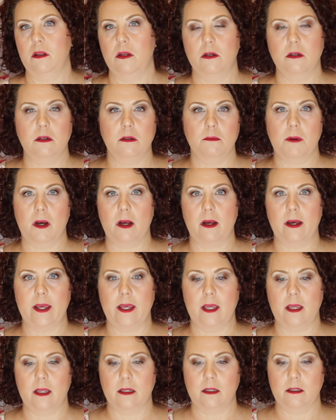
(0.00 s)
you're
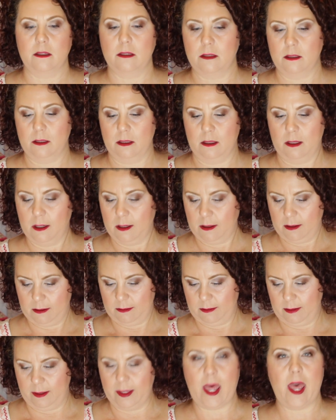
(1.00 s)
buying
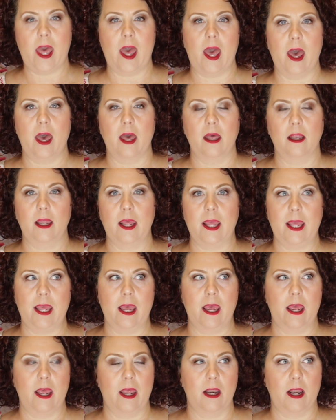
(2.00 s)
that
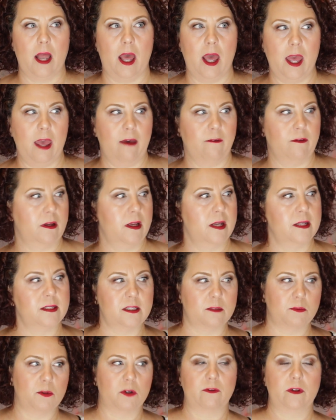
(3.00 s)
and I have a
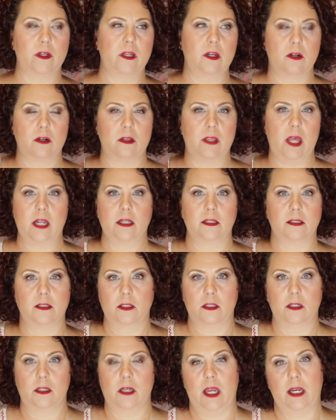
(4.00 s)
customer over here that is
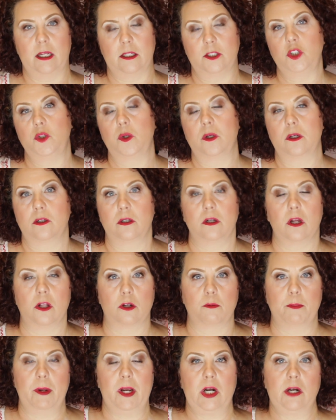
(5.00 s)
looking at a $200
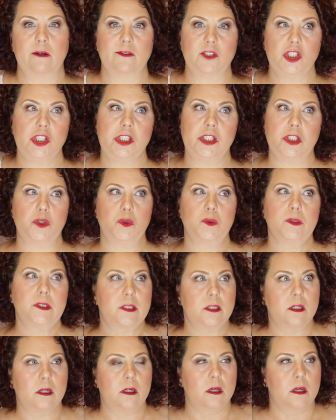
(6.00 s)
pair of
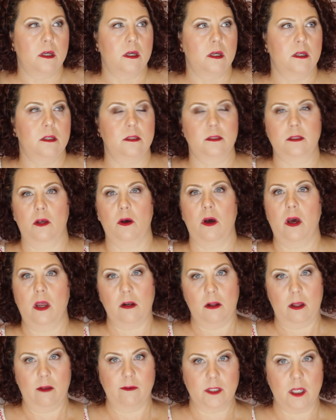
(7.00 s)
shoes. So I
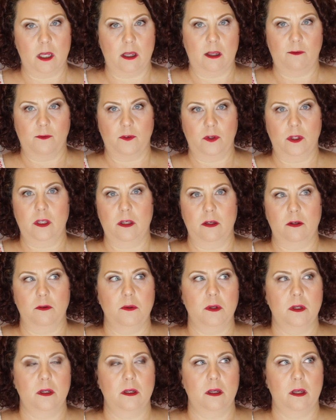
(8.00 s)
don't have time for you
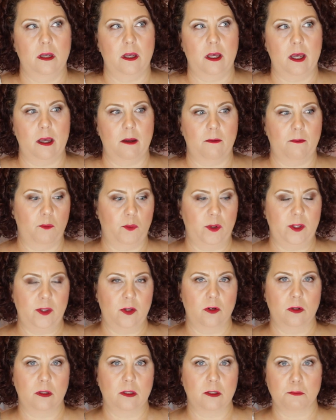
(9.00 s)
um, with
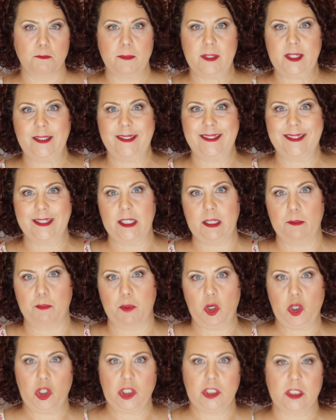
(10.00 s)
your little measly
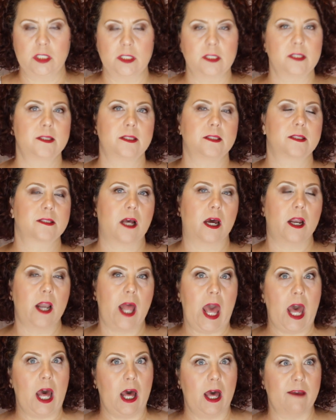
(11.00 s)
purchase. It's kind
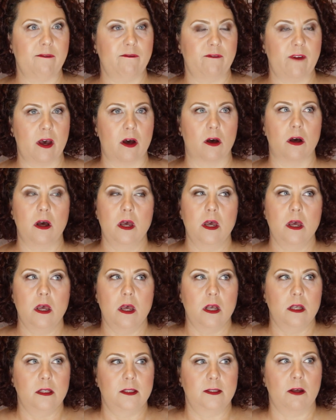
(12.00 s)
of how I felt.
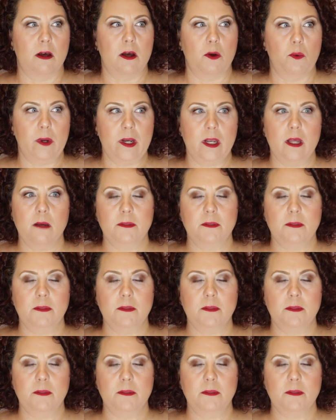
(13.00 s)
So I went